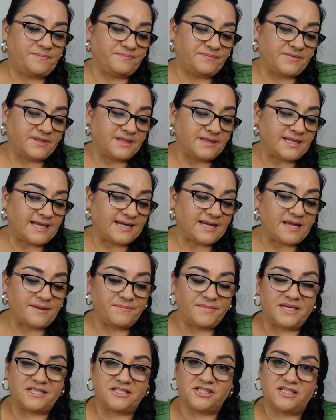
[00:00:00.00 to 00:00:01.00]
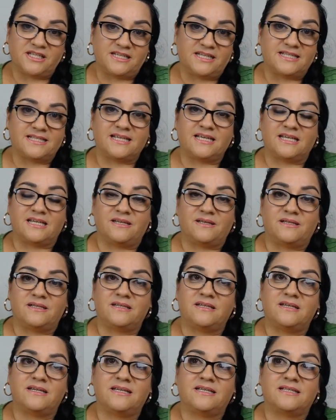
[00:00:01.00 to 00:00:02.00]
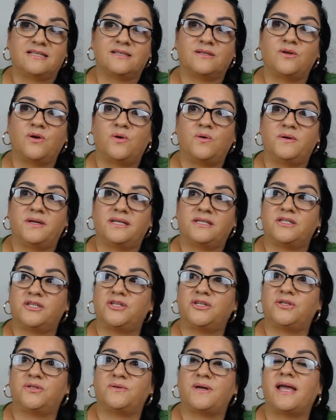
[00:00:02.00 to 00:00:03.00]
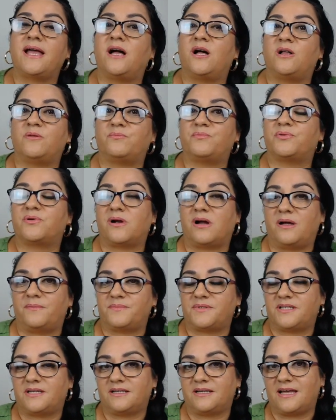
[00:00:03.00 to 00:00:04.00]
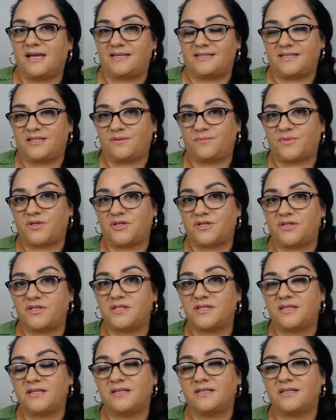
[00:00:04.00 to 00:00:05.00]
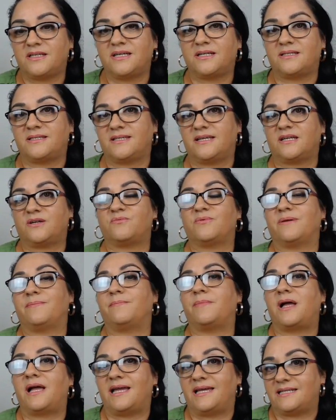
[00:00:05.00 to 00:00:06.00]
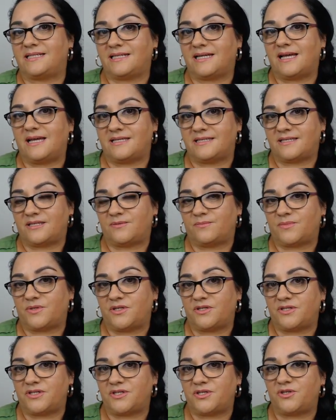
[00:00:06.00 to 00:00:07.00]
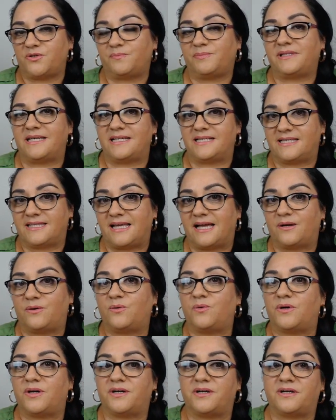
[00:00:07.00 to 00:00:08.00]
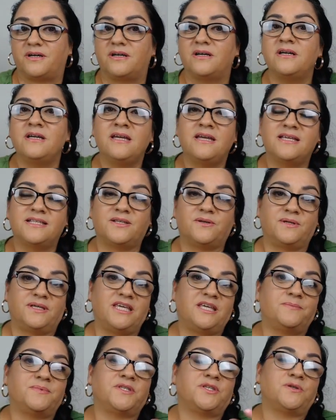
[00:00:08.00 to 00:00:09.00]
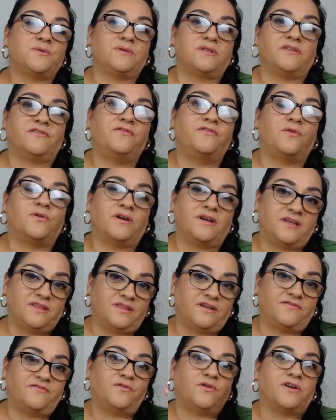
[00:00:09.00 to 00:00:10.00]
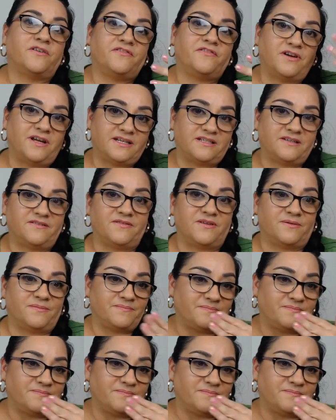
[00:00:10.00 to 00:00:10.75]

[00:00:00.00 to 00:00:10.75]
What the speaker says: like I mentioned, it's going to help prompt customers. It's going to remind customers to place that order. So it keeps you in their forefront of their